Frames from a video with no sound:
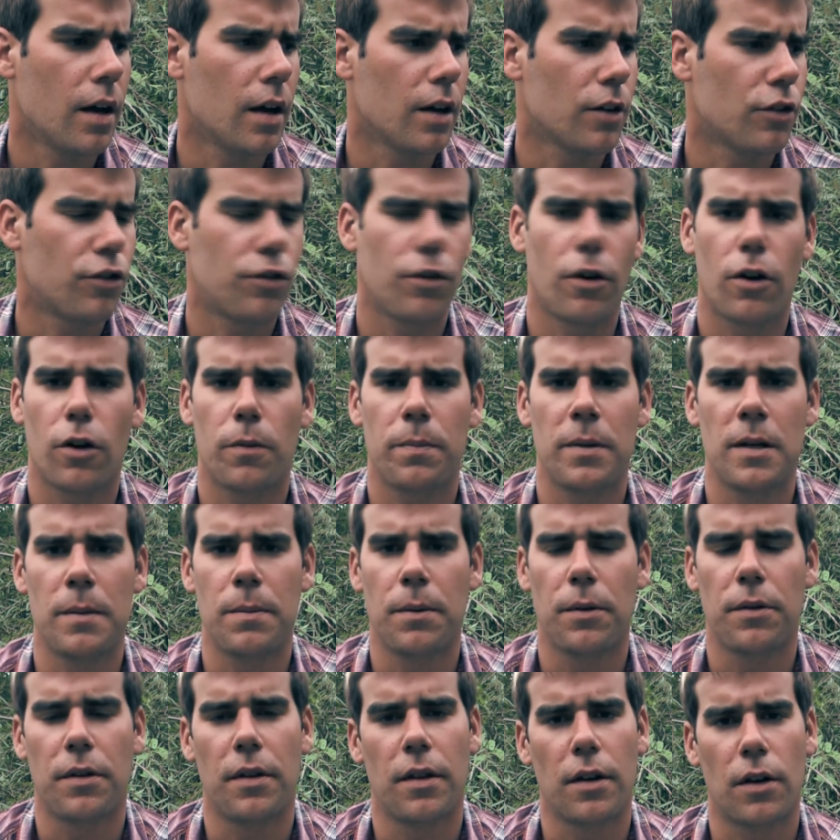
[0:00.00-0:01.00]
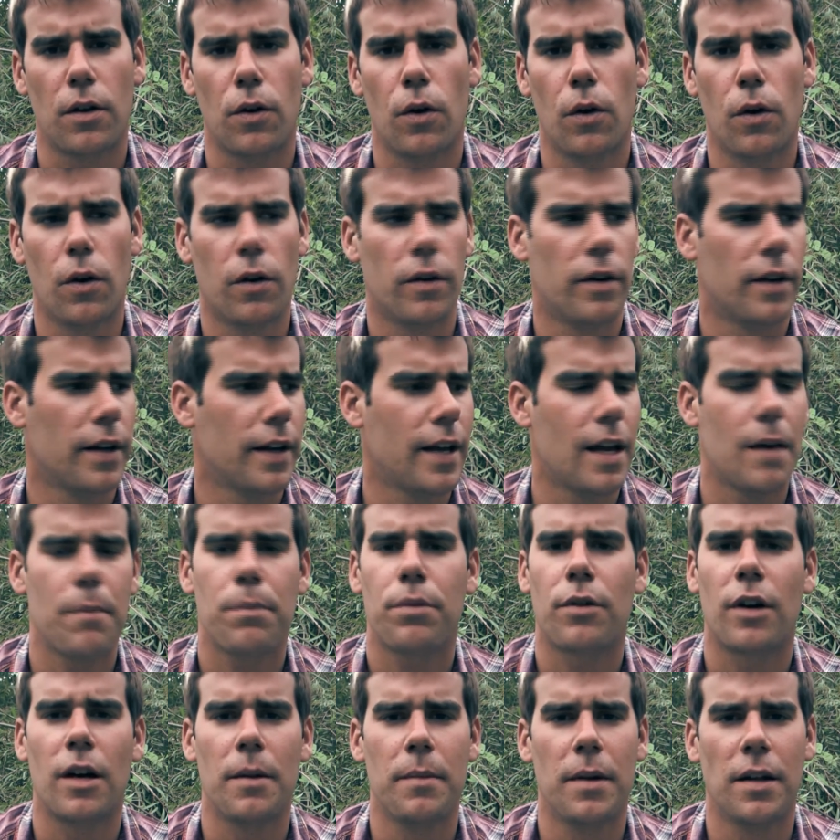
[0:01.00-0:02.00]
shock people to the core and get
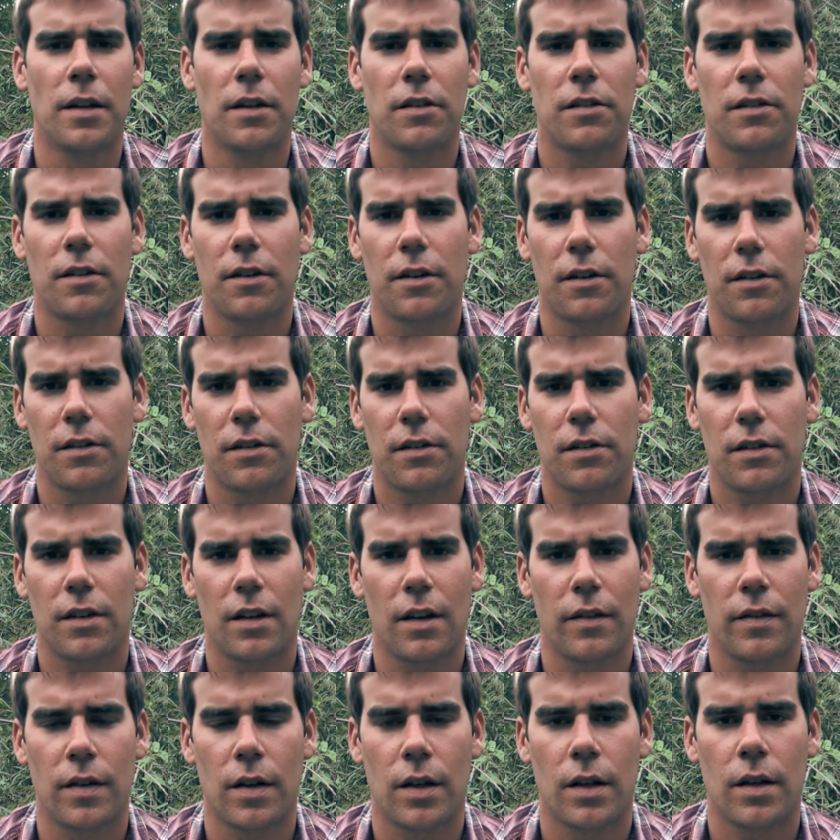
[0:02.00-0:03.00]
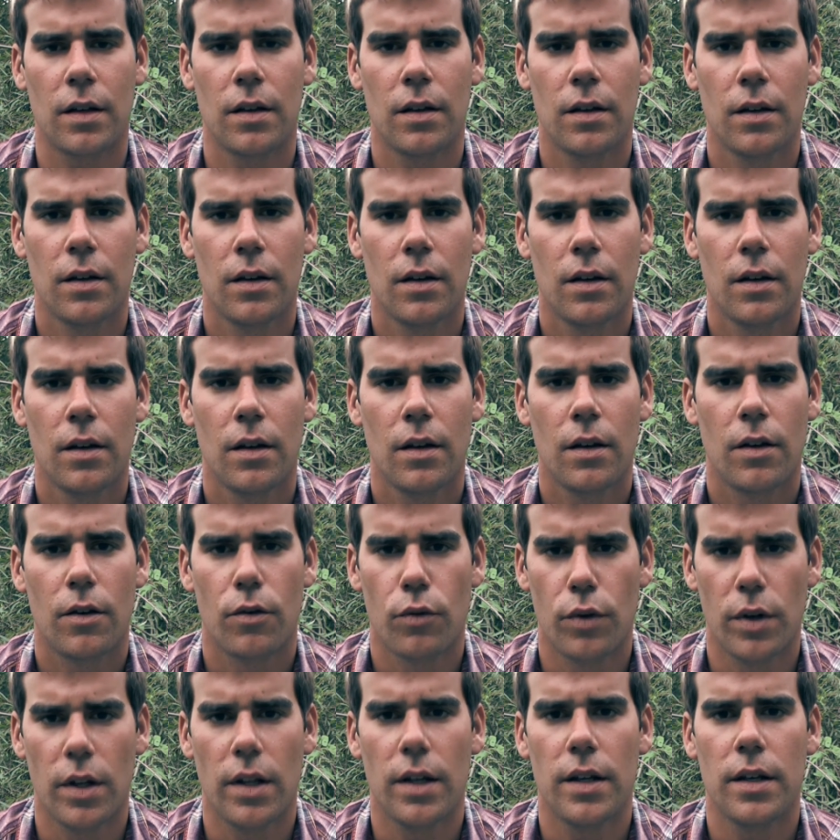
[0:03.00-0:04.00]
prime ministers giving
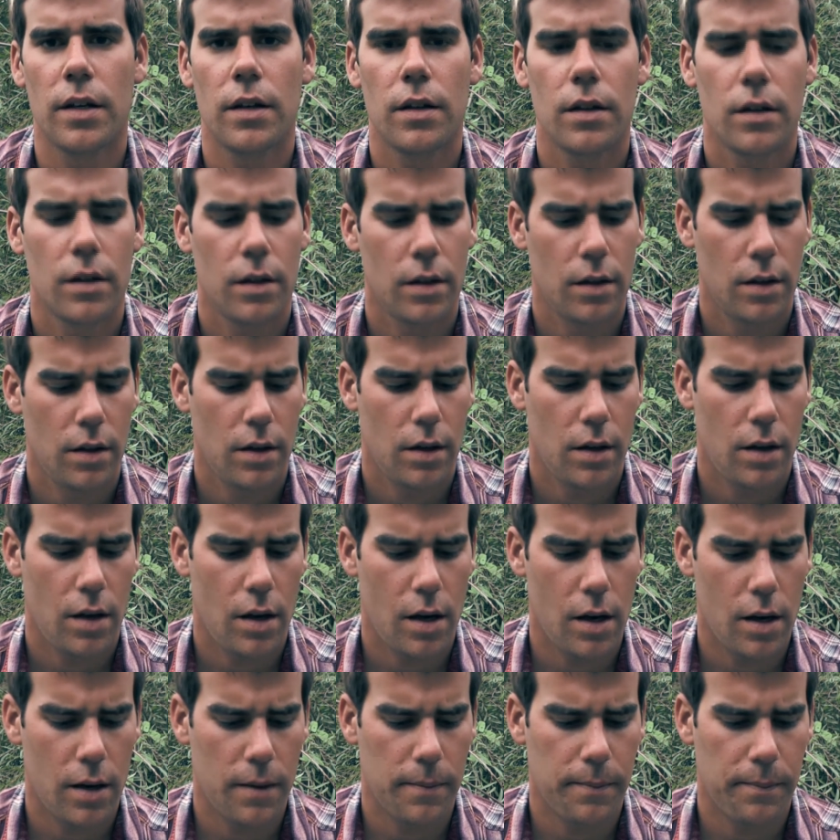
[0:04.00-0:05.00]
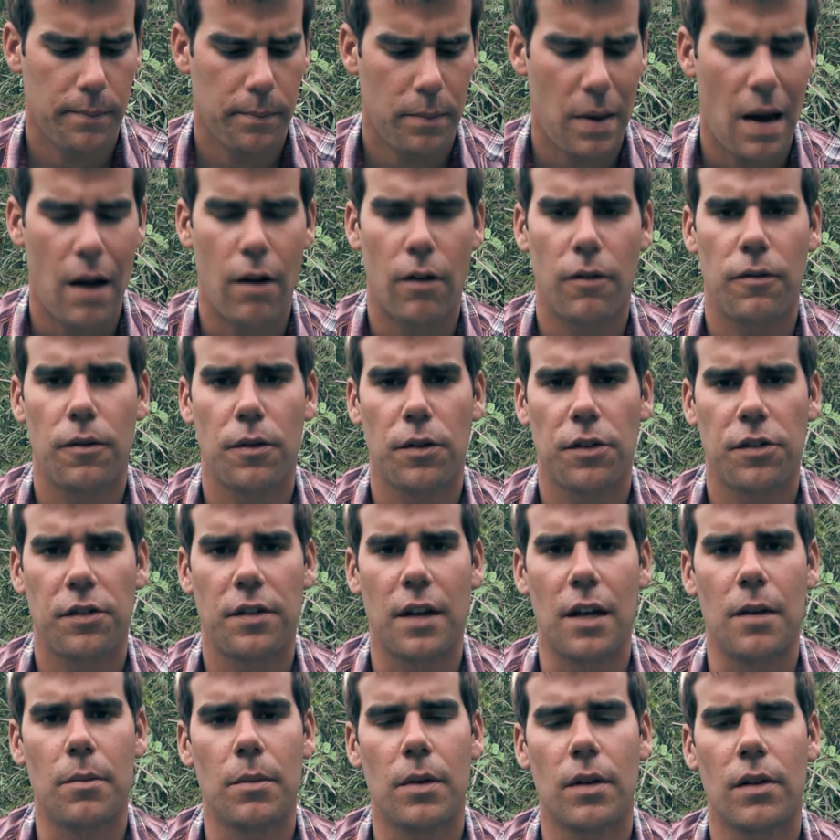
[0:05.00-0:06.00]
really powerful
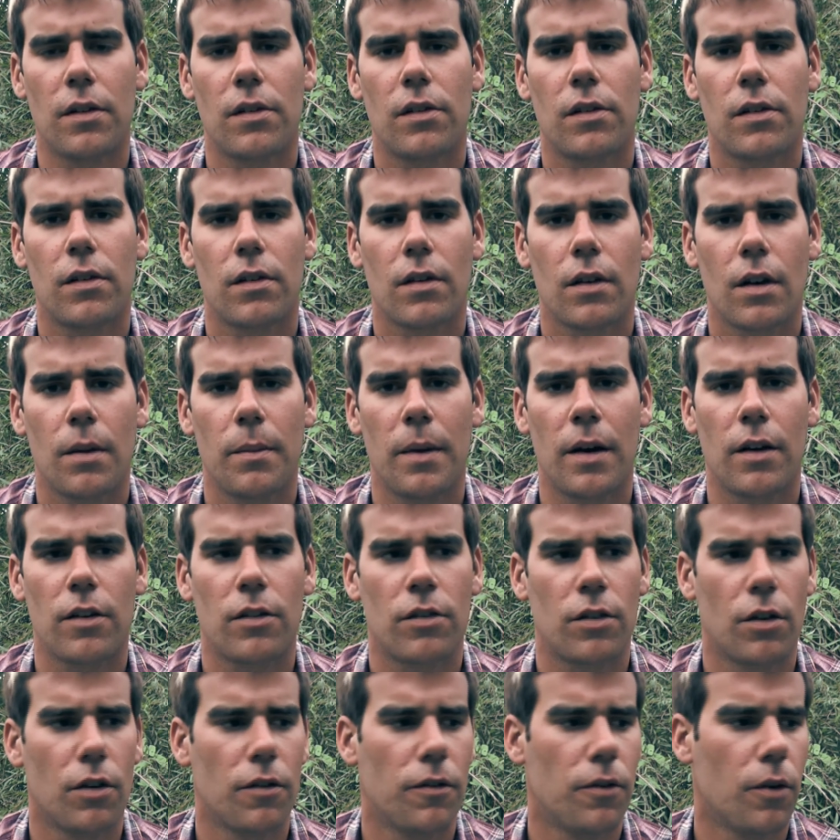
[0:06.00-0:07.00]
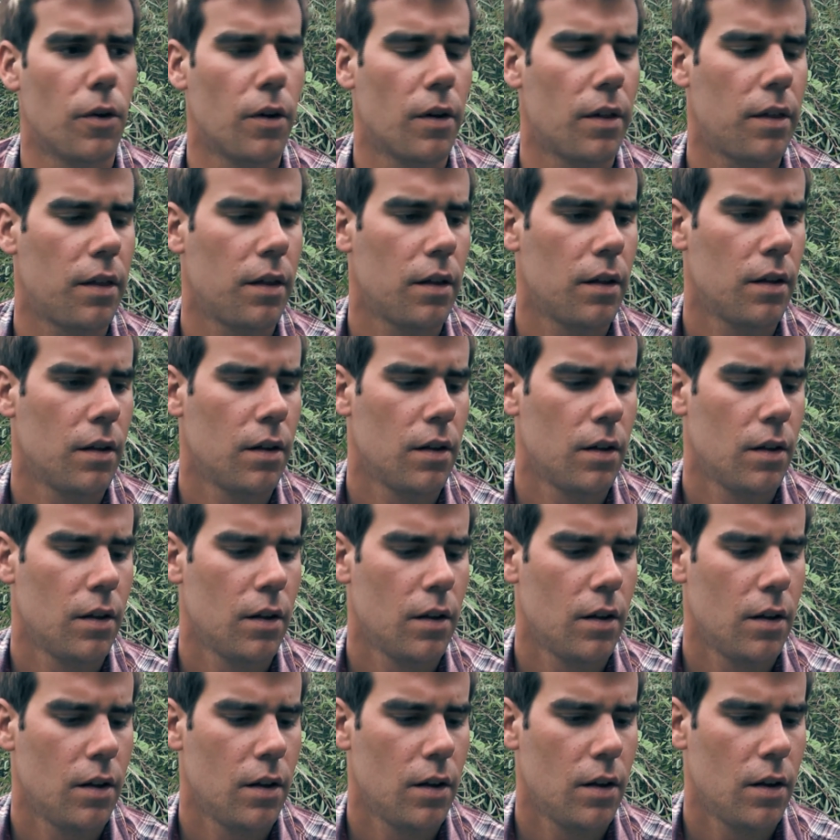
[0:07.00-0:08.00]
statements about so forth.
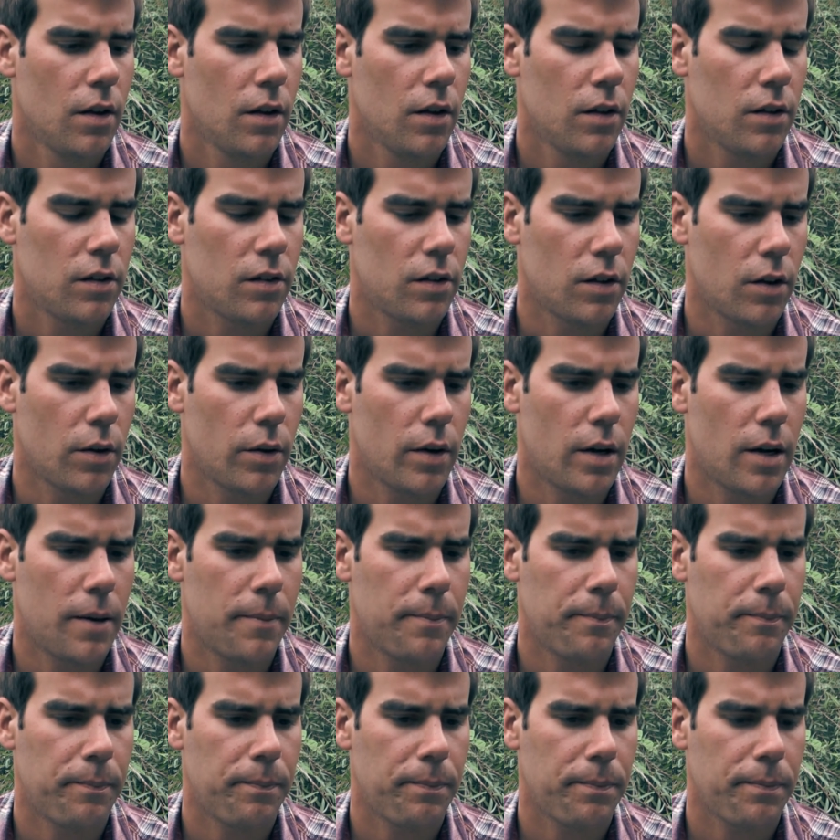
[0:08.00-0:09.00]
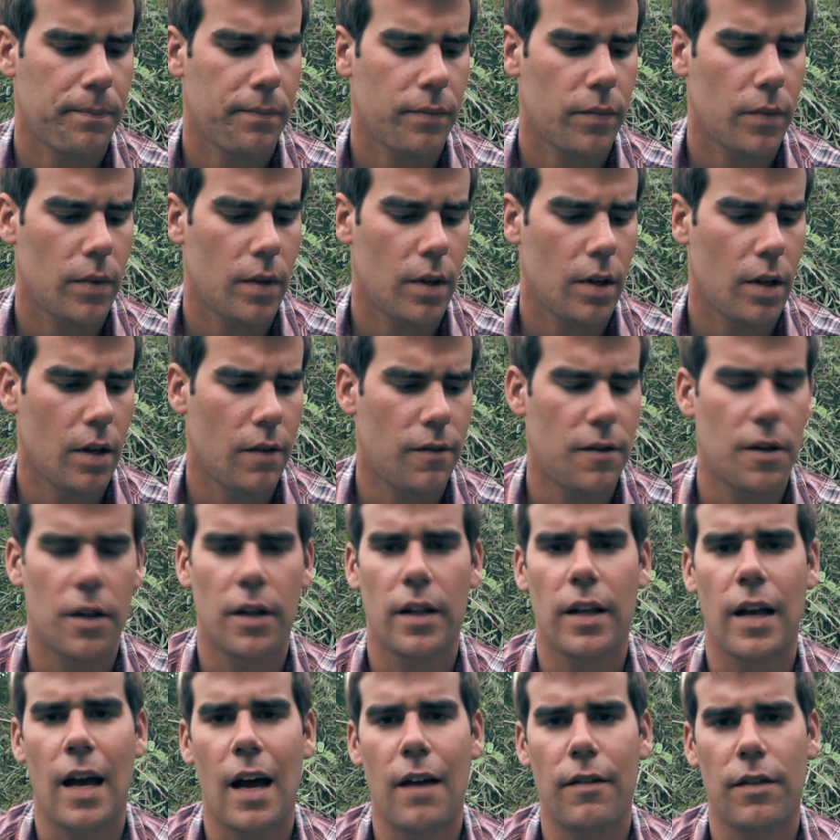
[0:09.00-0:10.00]
So if you're
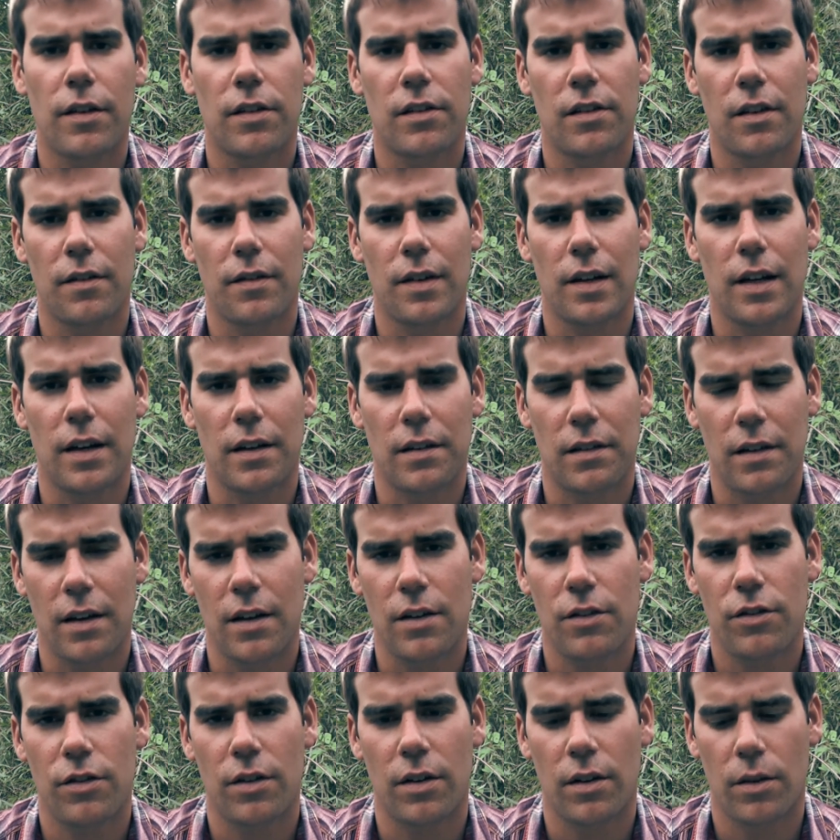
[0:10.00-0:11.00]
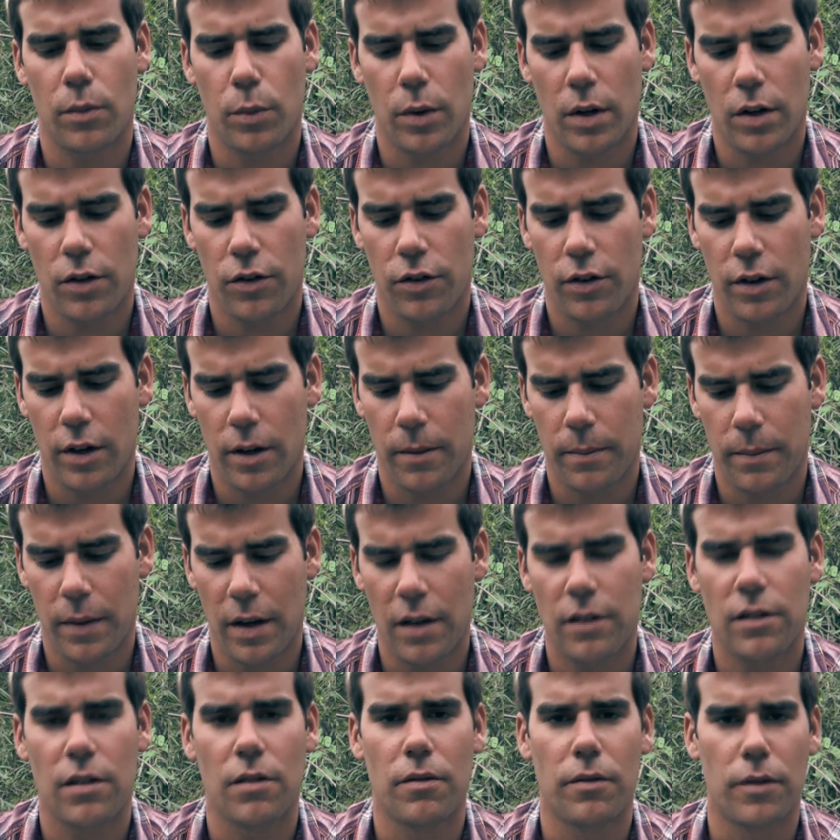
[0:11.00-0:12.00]
going to have a civilization which
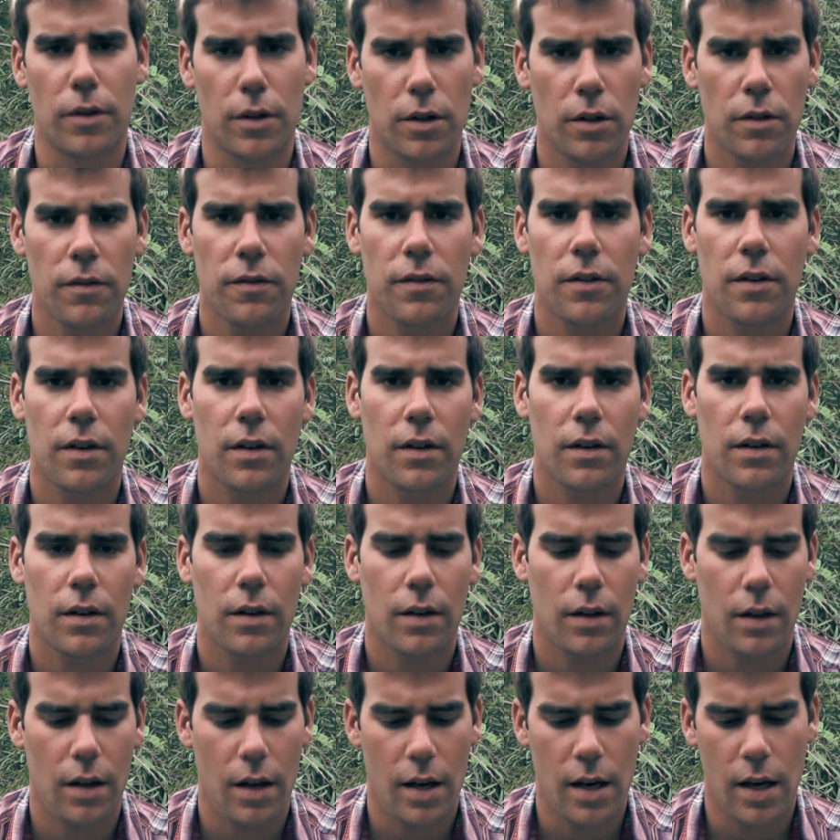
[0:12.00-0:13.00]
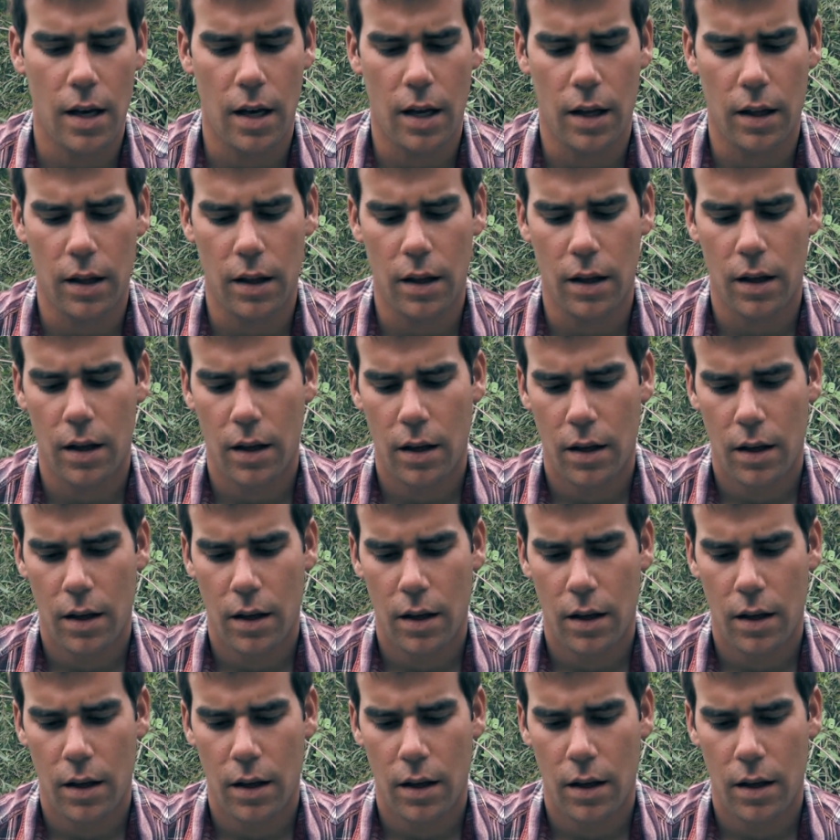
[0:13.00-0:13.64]
is involved in